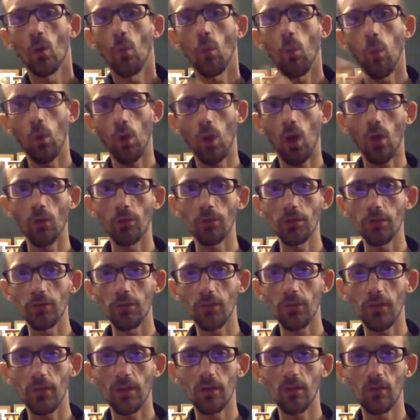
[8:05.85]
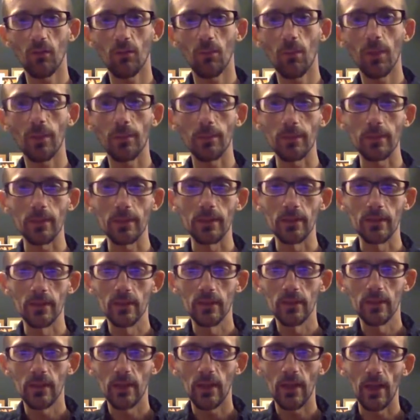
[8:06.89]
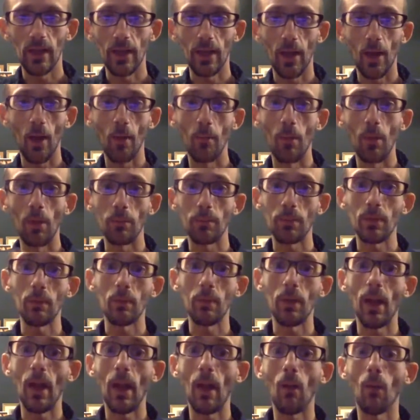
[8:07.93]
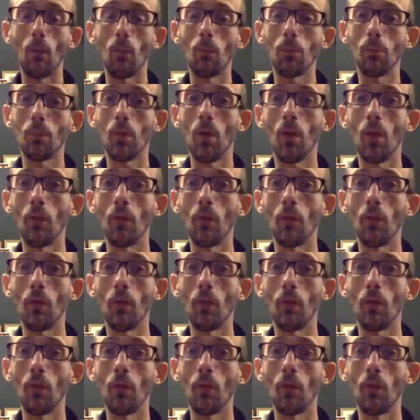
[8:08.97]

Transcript: What are these things? Maybe I might be able to help